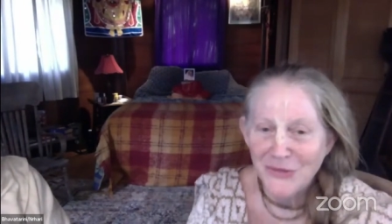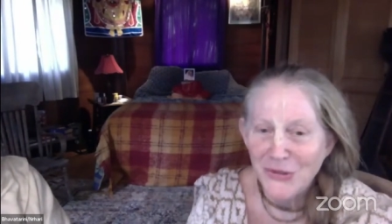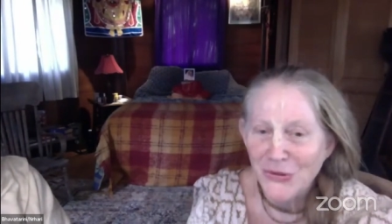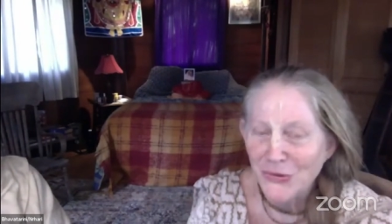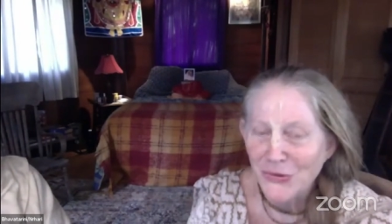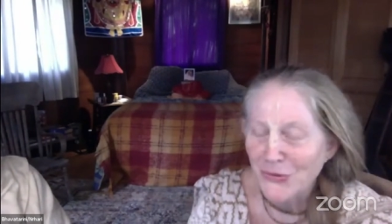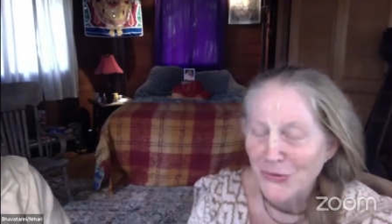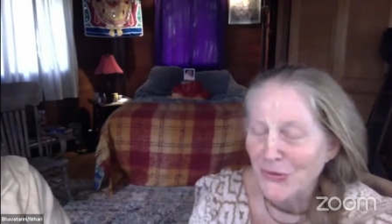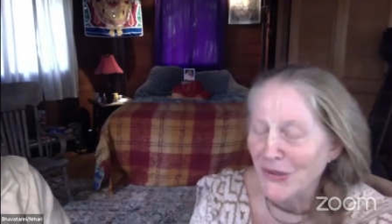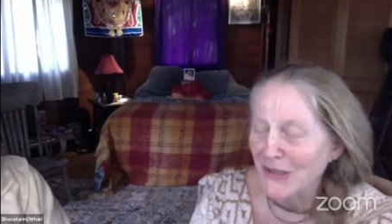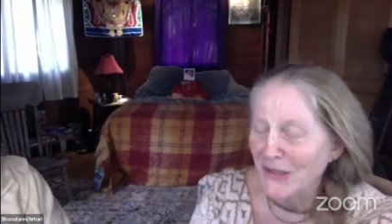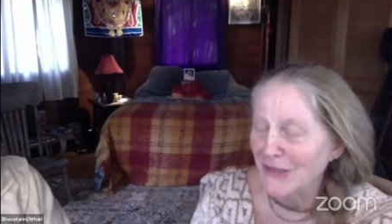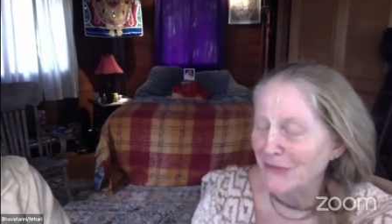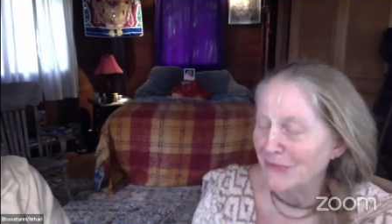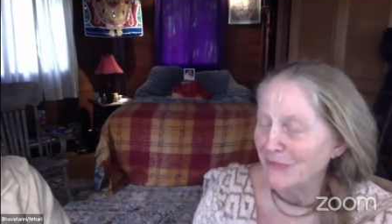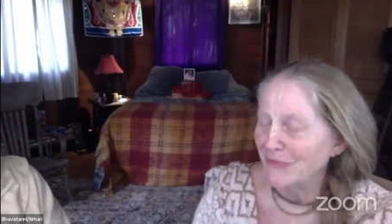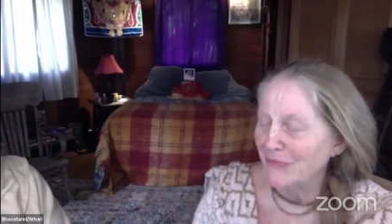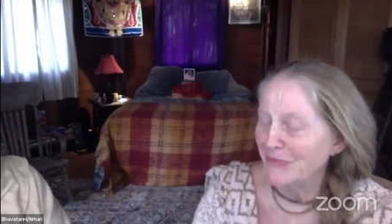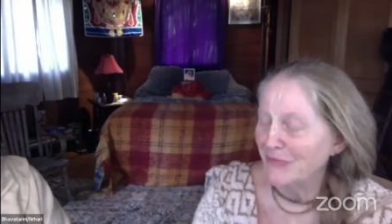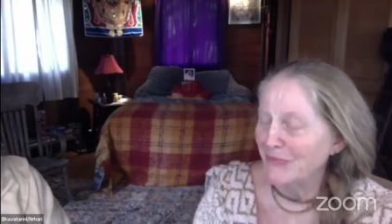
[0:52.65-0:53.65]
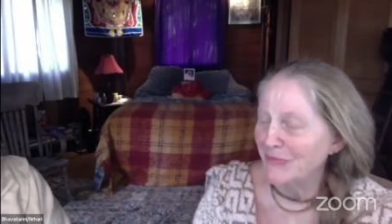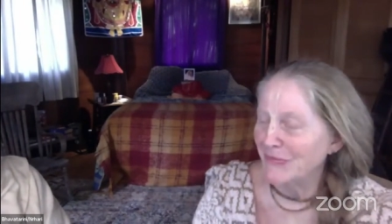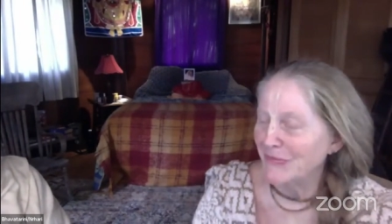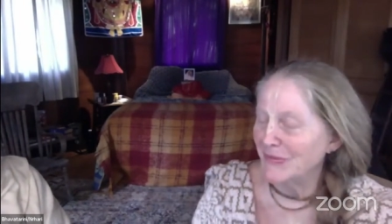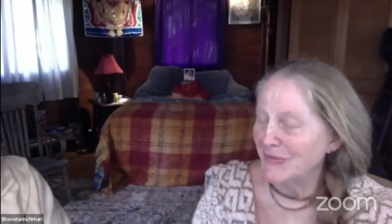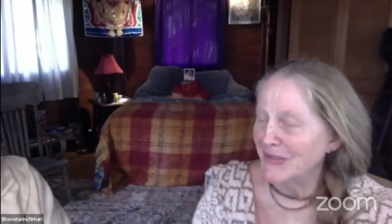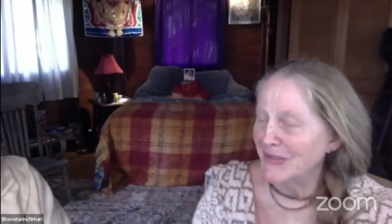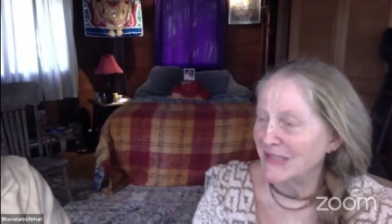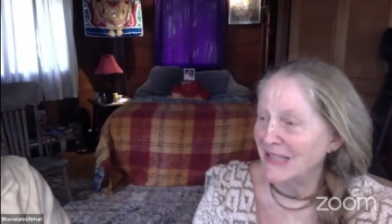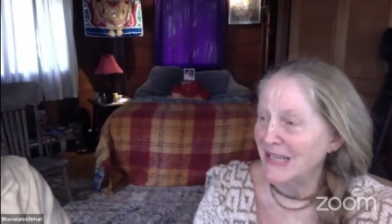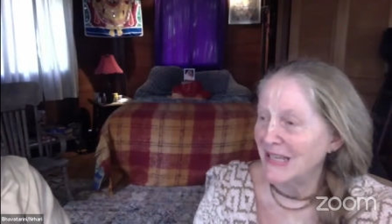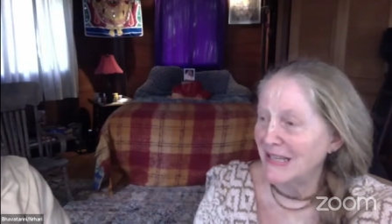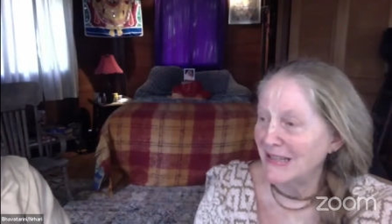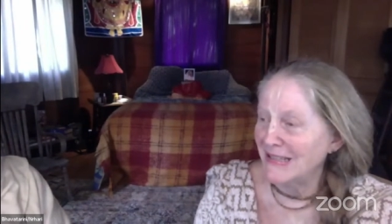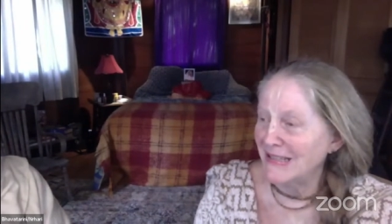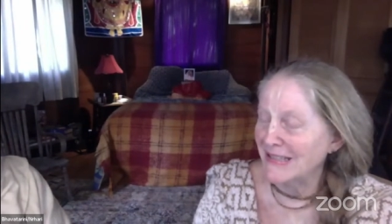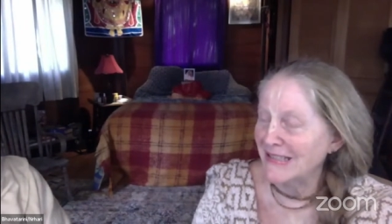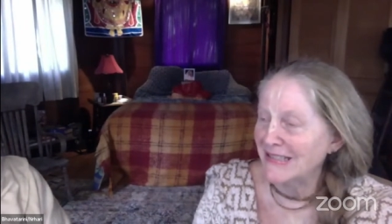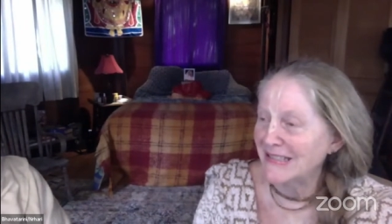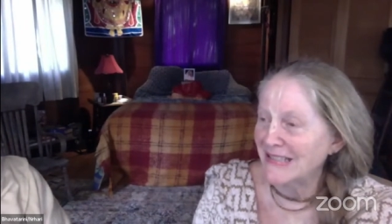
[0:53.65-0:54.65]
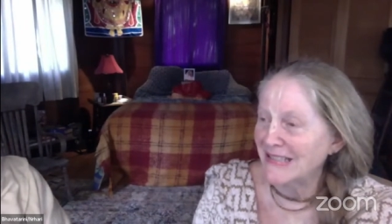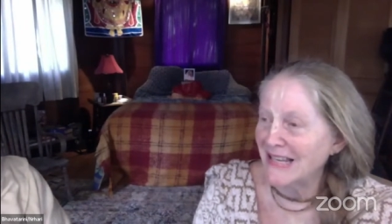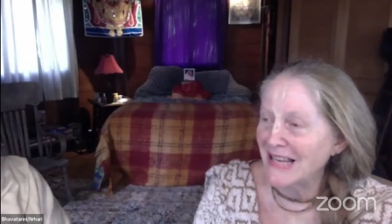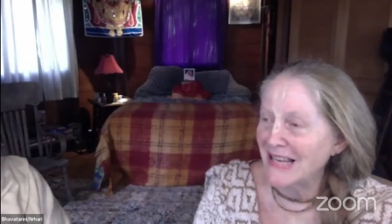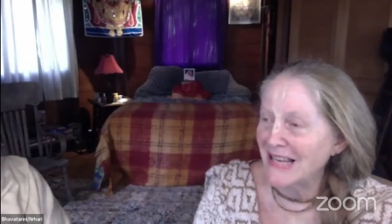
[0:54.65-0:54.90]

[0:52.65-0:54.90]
to uh, say this,